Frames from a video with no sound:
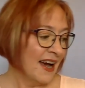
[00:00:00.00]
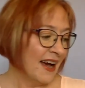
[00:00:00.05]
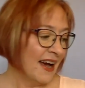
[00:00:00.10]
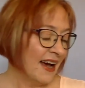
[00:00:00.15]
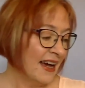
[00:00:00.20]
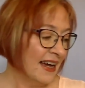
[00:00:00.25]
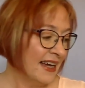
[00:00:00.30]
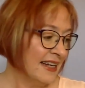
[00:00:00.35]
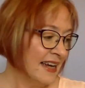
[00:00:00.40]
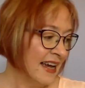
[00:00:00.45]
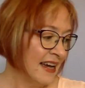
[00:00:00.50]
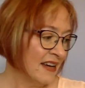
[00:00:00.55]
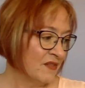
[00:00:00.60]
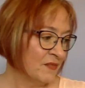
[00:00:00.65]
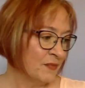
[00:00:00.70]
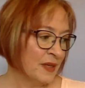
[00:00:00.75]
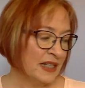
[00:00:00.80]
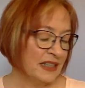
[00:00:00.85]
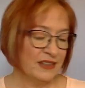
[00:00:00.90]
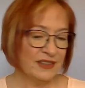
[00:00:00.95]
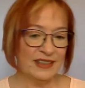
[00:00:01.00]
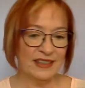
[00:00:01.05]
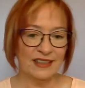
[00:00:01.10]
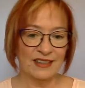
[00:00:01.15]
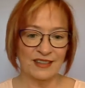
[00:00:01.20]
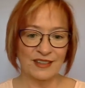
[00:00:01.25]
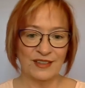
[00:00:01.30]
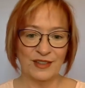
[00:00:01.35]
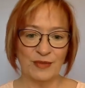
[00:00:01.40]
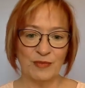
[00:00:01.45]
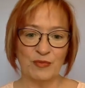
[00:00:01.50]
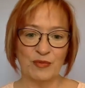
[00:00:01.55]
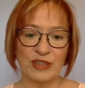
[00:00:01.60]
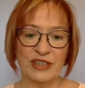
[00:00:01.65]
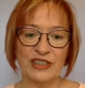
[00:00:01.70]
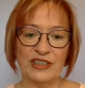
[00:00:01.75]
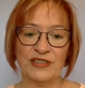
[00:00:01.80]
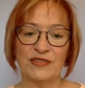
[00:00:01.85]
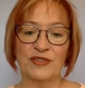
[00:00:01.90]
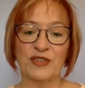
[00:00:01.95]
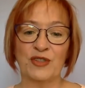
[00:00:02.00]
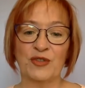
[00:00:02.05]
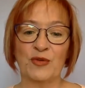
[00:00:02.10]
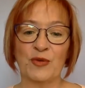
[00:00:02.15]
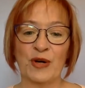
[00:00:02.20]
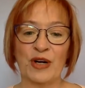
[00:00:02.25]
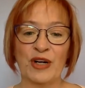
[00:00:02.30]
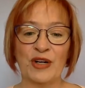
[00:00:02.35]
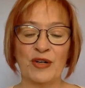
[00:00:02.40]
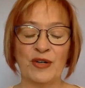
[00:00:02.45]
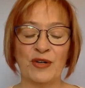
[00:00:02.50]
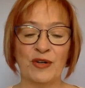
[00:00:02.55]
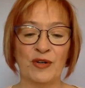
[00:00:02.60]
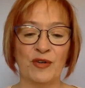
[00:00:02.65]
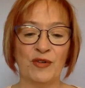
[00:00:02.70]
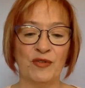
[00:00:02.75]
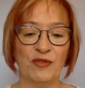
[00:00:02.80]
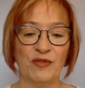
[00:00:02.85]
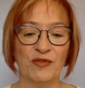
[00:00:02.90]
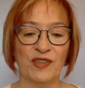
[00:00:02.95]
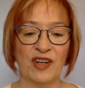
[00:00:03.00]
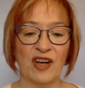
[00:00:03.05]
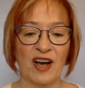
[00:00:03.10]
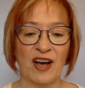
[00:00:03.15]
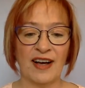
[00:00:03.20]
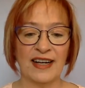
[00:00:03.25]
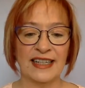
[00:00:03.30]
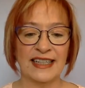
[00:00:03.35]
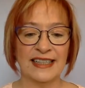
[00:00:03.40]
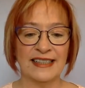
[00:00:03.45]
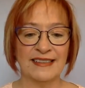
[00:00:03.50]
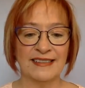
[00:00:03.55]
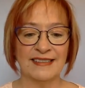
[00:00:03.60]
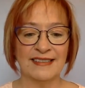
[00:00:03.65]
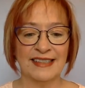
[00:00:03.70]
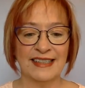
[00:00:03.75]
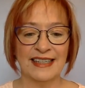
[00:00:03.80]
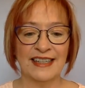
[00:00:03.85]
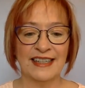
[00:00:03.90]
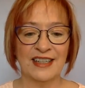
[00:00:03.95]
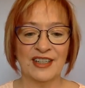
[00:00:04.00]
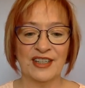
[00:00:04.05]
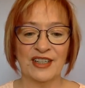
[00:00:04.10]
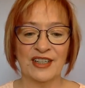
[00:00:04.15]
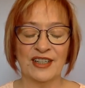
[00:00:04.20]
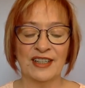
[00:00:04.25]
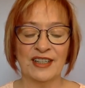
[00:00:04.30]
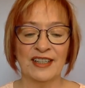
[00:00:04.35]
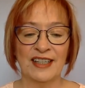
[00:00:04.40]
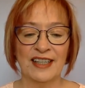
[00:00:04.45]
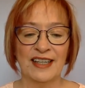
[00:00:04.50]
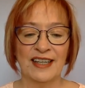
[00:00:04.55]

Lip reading: I have my little Bridget's Grove goddess here.